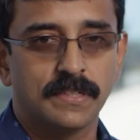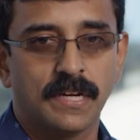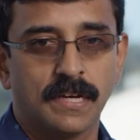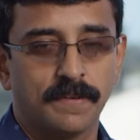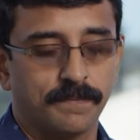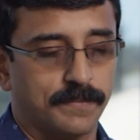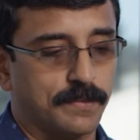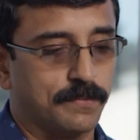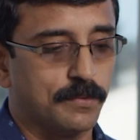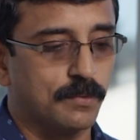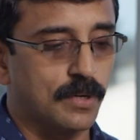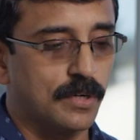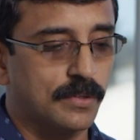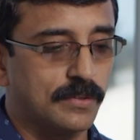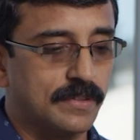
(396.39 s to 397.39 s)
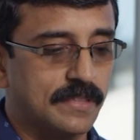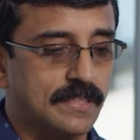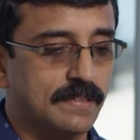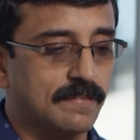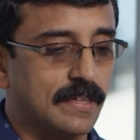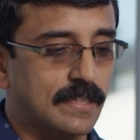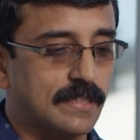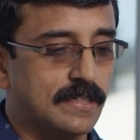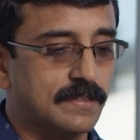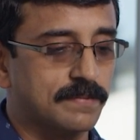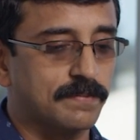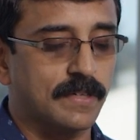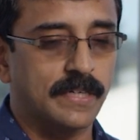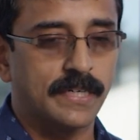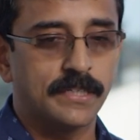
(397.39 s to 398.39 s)
Um, if you wanted to receive alerts
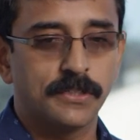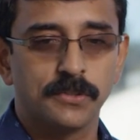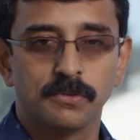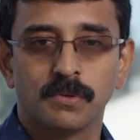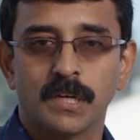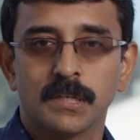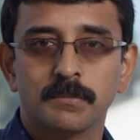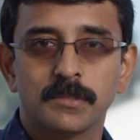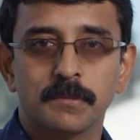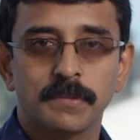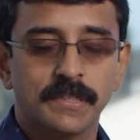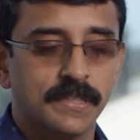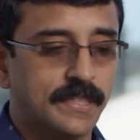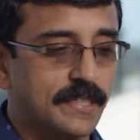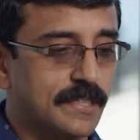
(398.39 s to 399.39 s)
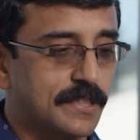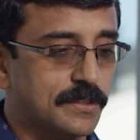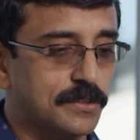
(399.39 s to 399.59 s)
for any new volumes to be created,